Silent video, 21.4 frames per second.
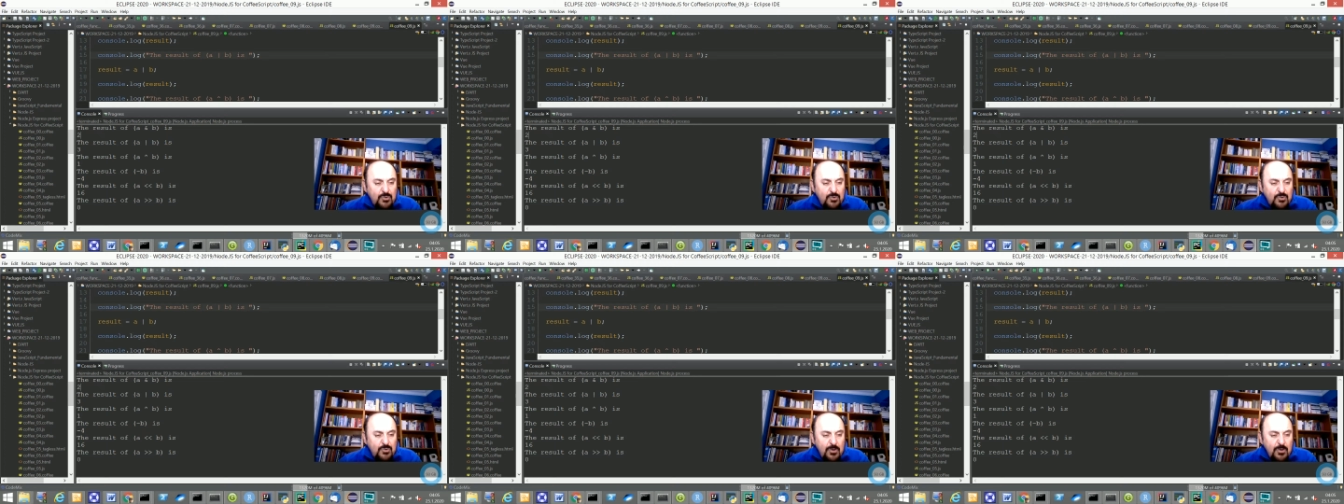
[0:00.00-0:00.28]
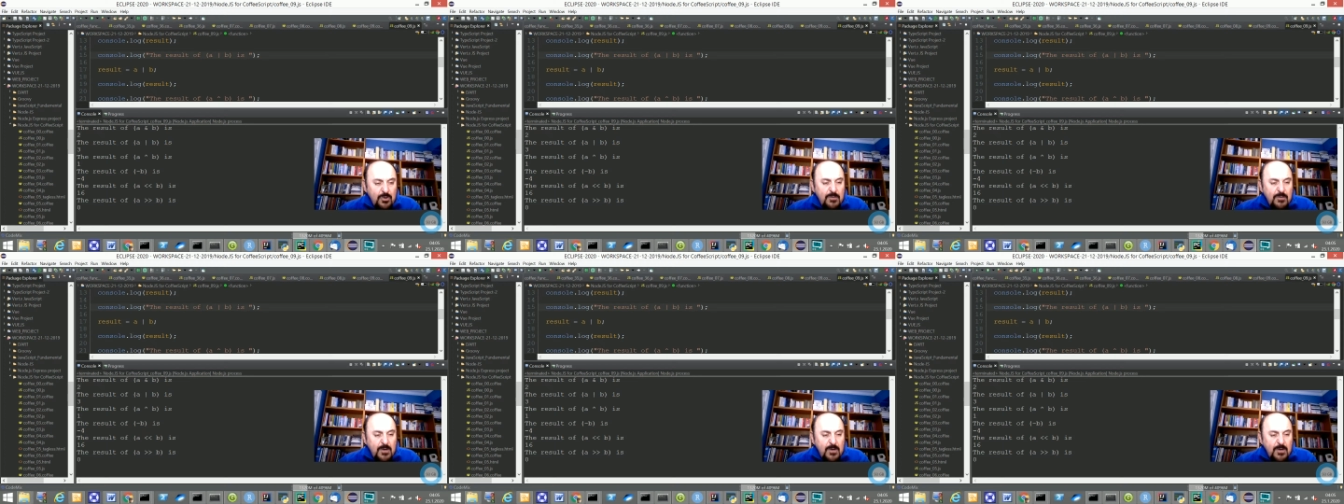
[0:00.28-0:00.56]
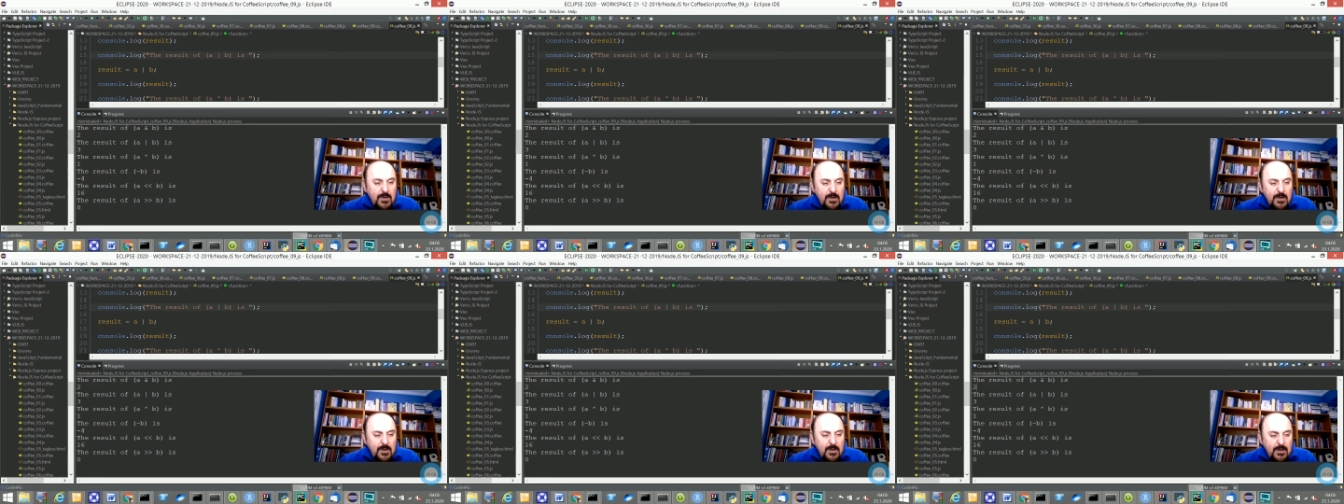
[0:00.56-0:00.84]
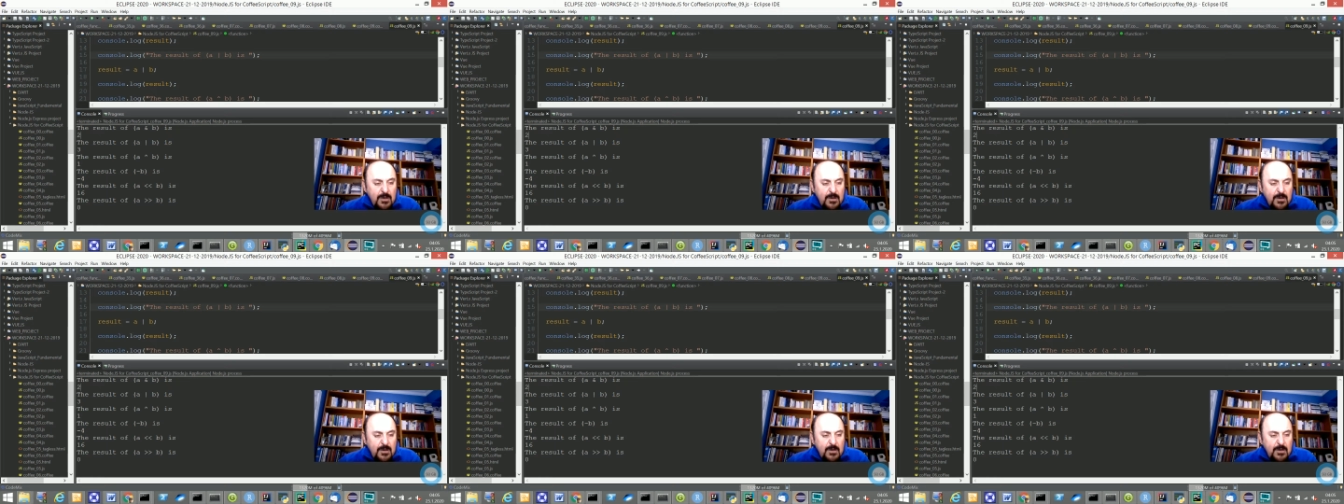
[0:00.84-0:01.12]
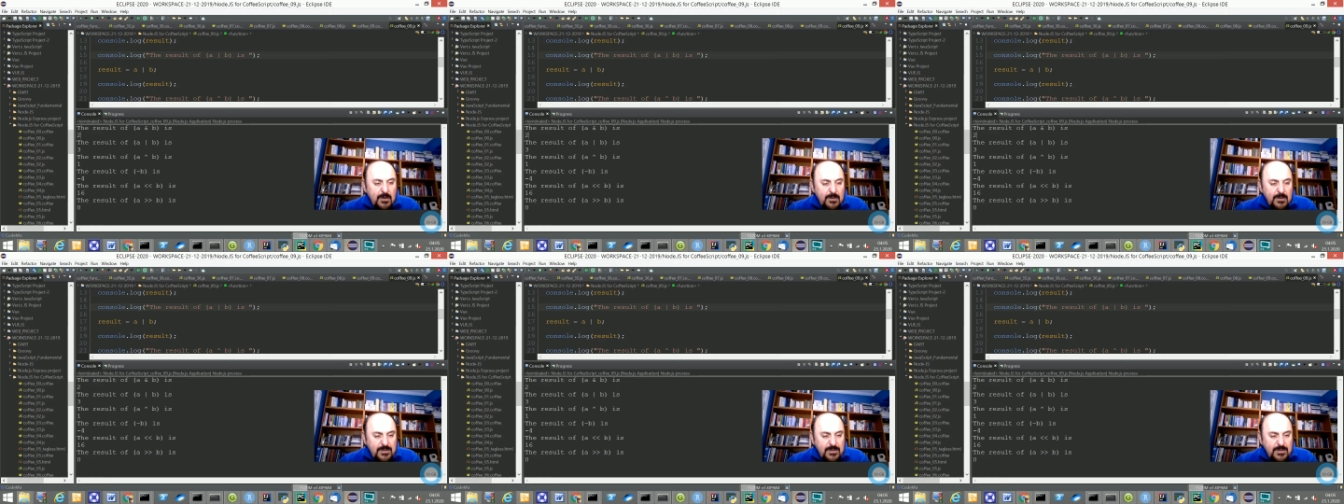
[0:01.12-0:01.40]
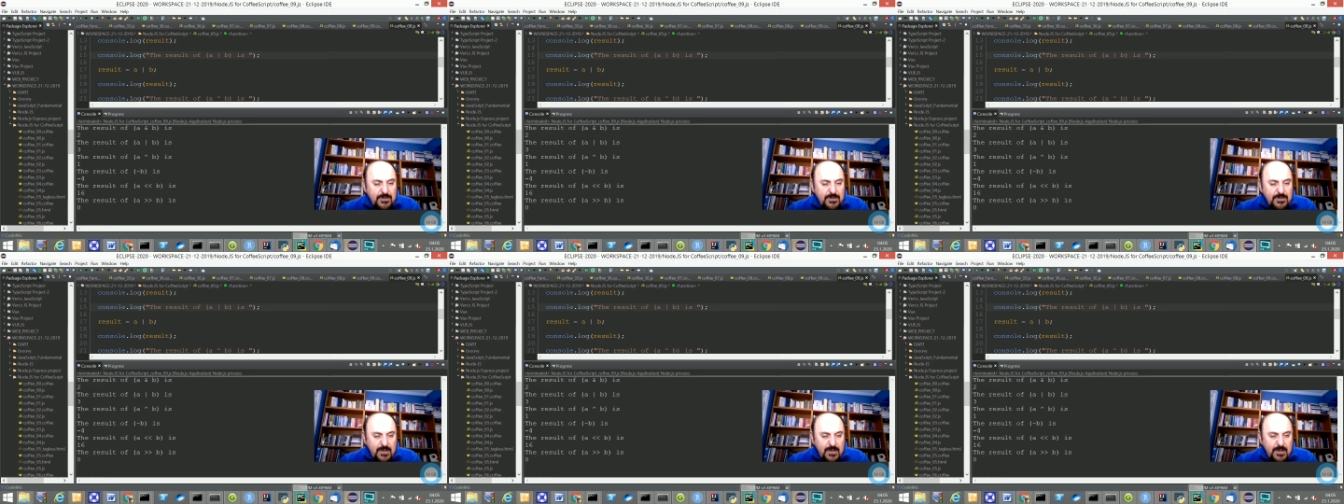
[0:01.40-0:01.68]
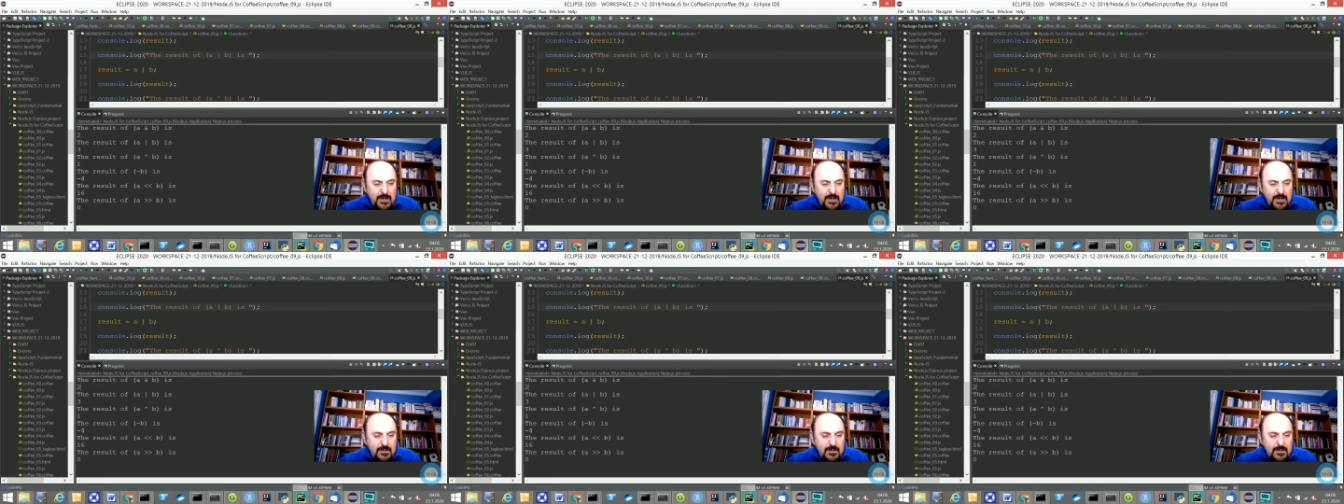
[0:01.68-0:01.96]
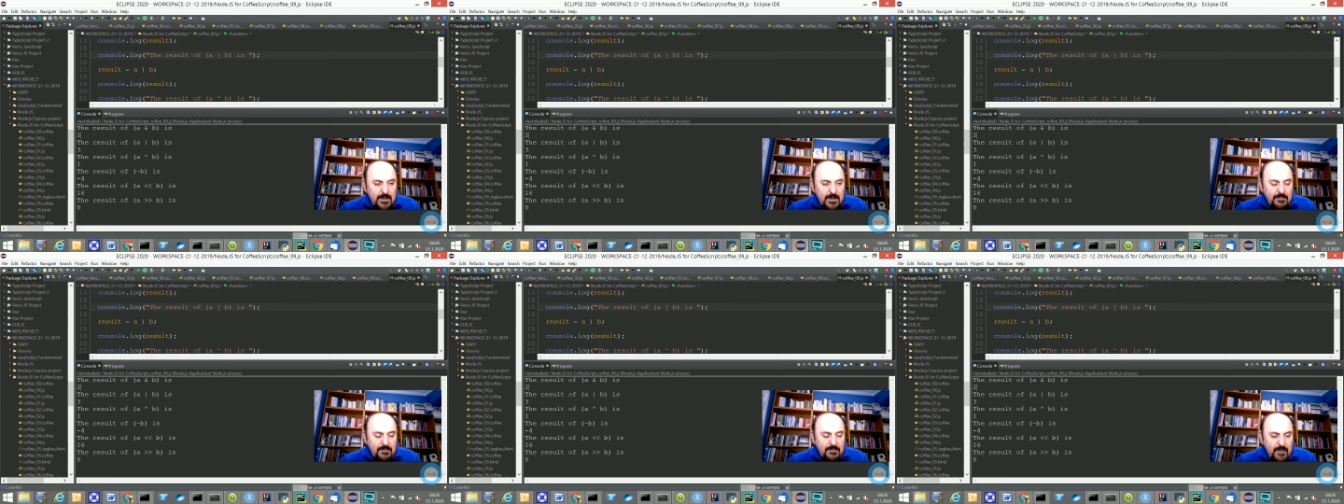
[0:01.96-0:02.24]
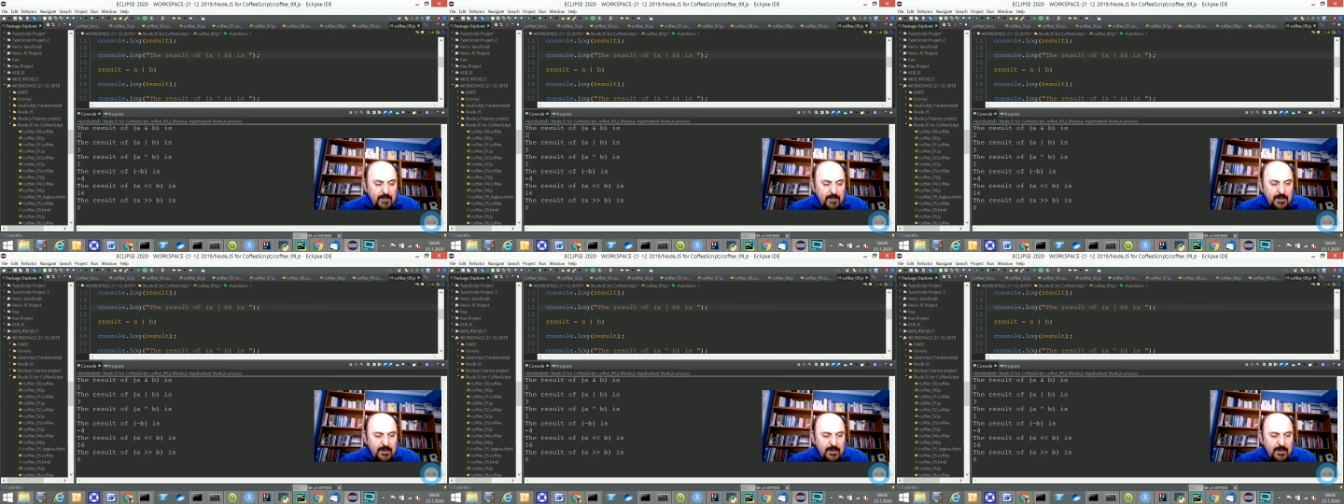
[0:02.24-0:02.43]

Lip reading: to 16, in fact.